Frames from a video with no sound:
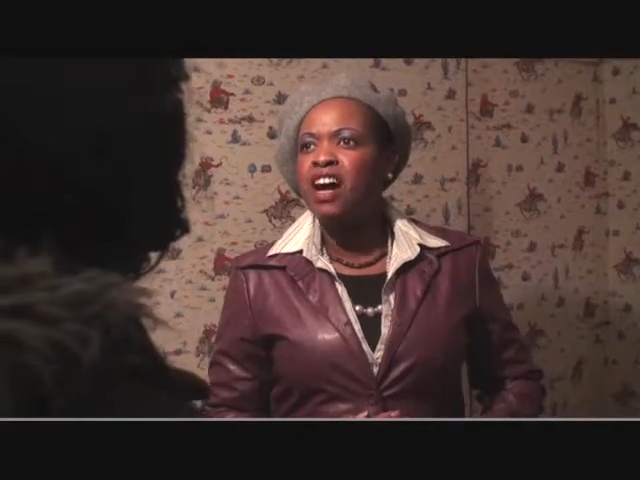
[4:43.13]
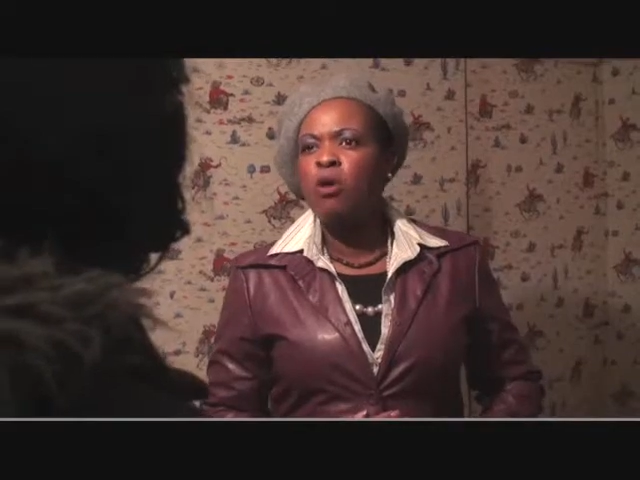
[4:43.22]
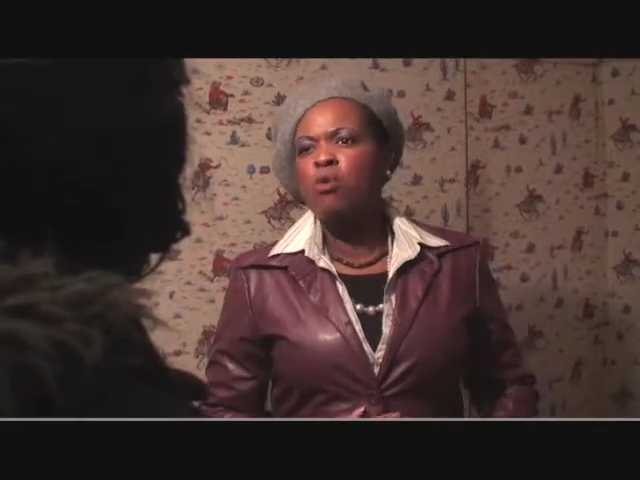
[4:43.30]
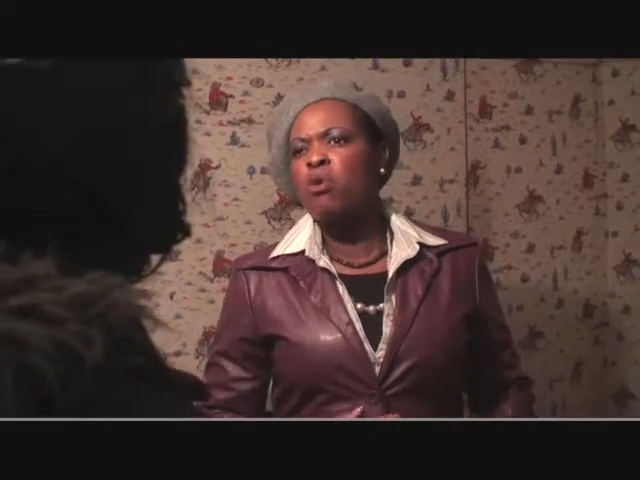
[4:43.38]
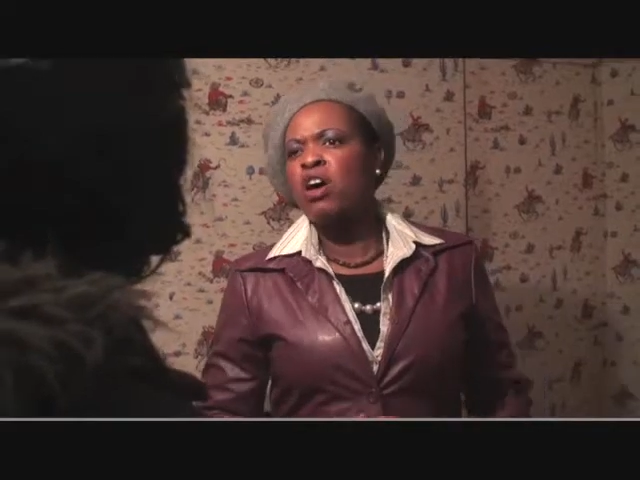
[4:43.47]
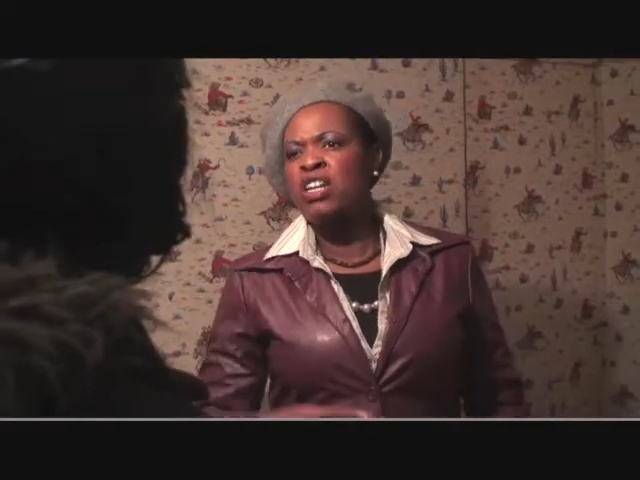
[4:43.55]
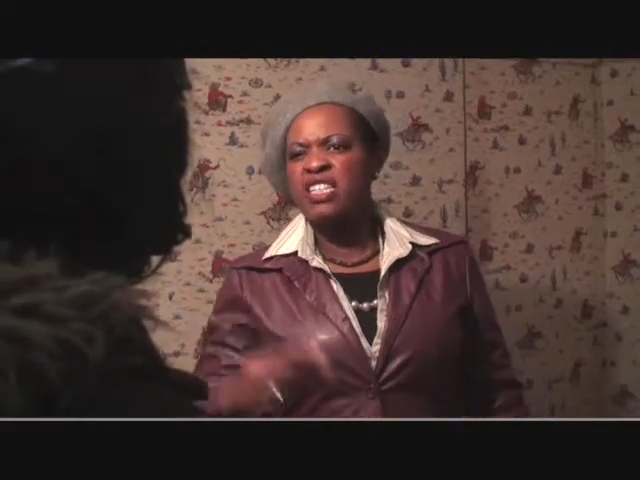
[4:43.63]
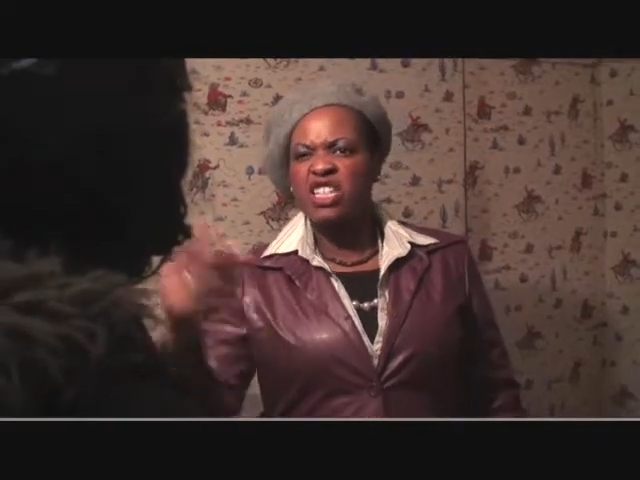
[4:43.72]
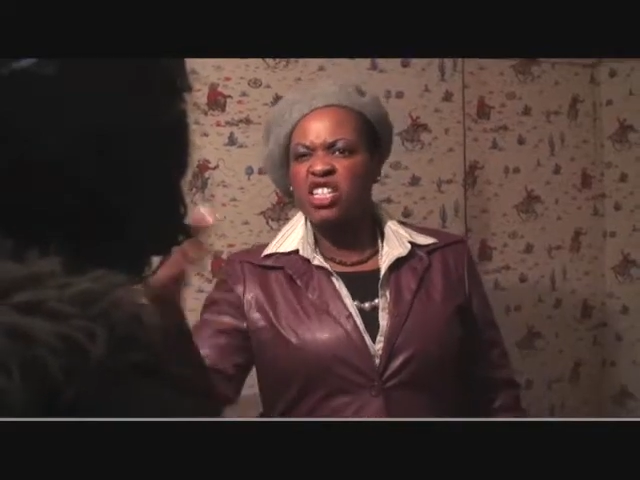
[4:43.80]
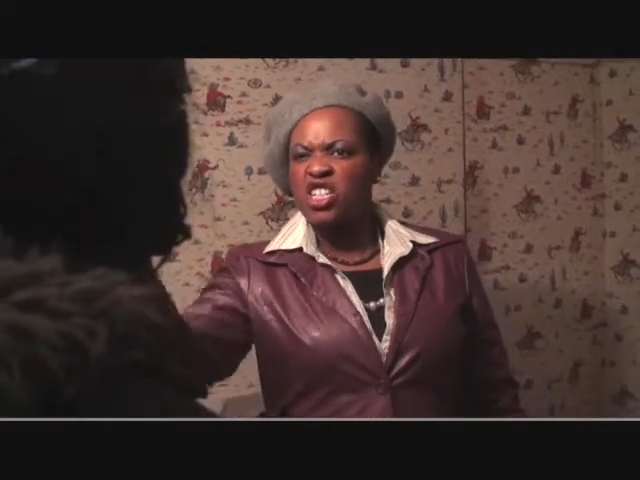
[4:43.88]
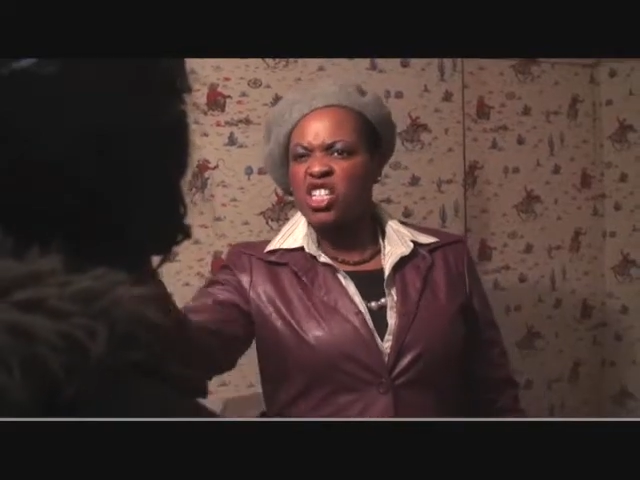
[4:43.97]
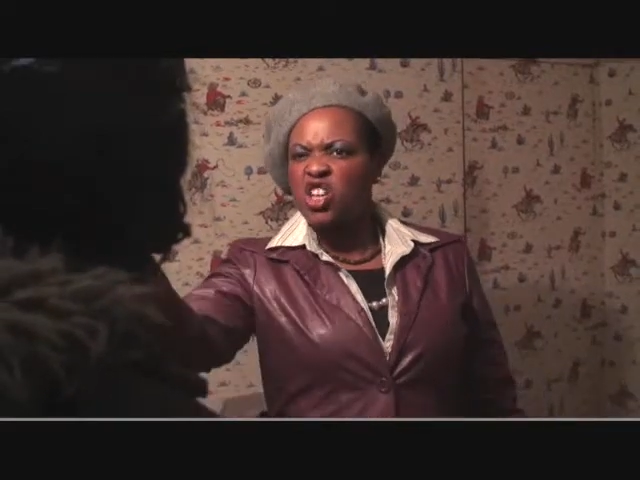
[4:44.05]
And we weren't
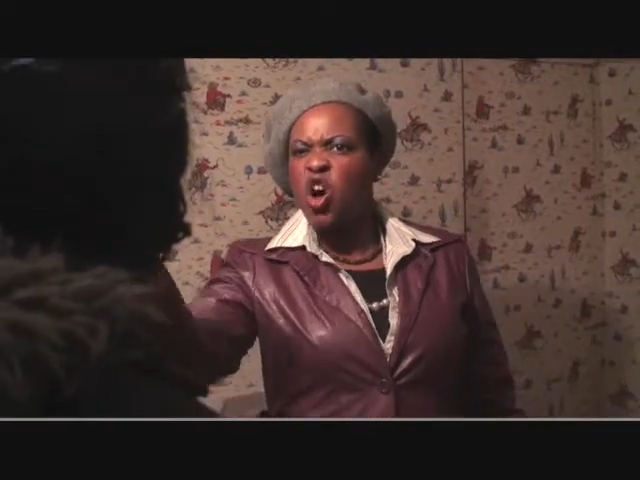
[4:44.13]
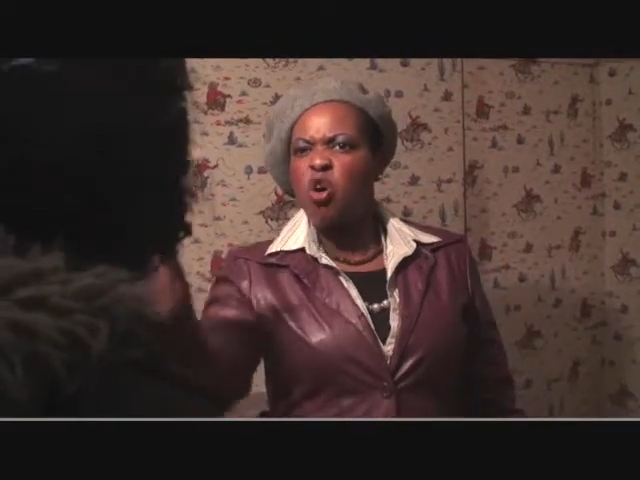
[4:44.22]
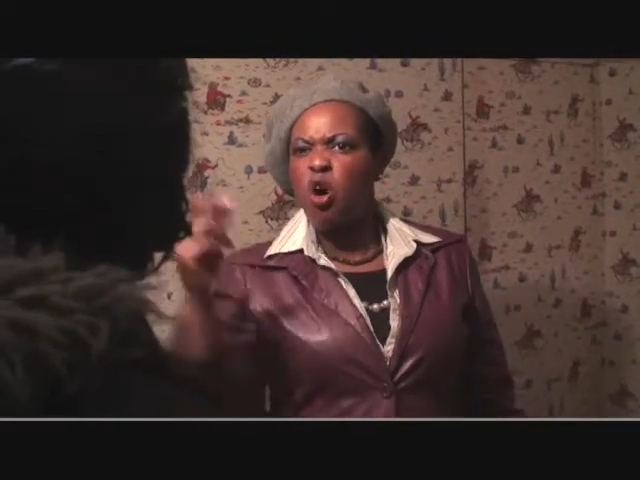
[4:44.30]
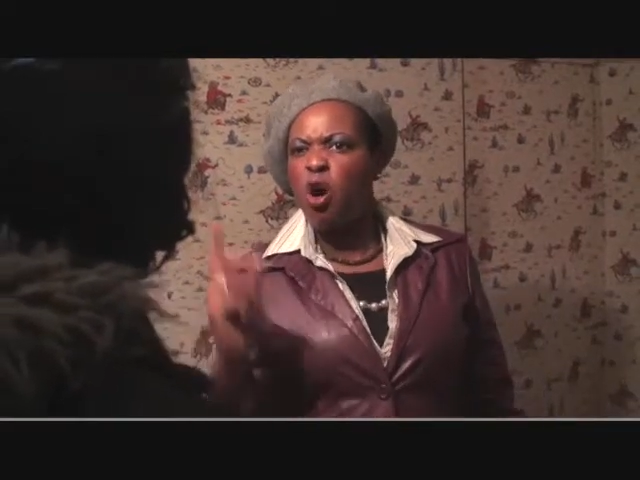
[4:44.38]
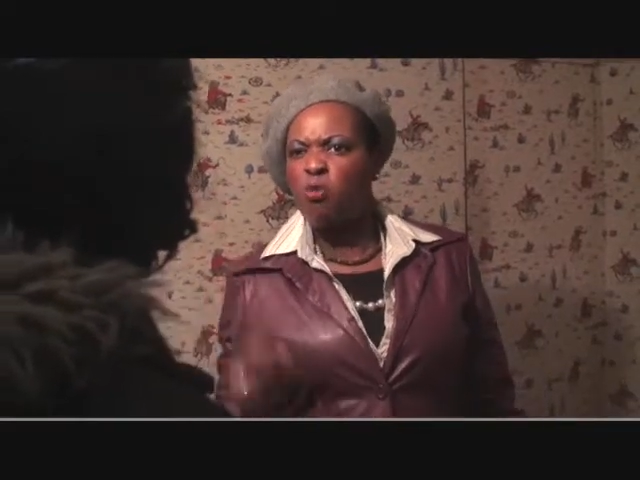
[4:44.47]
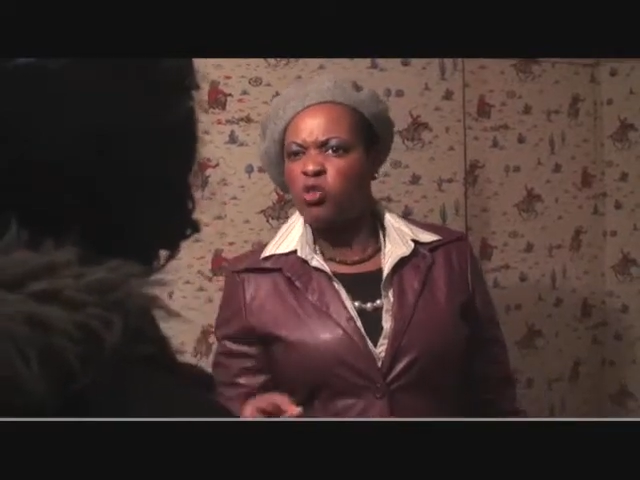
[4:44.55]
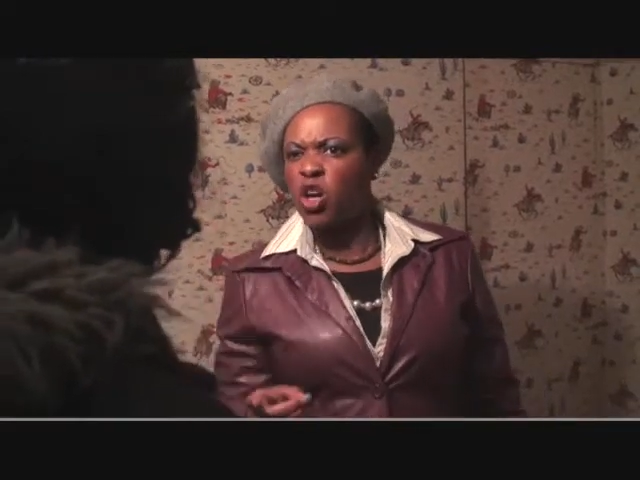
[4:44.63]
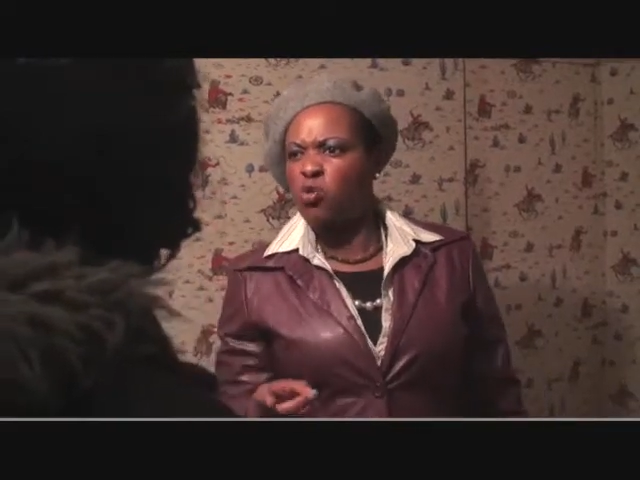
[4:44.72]
listening to this Art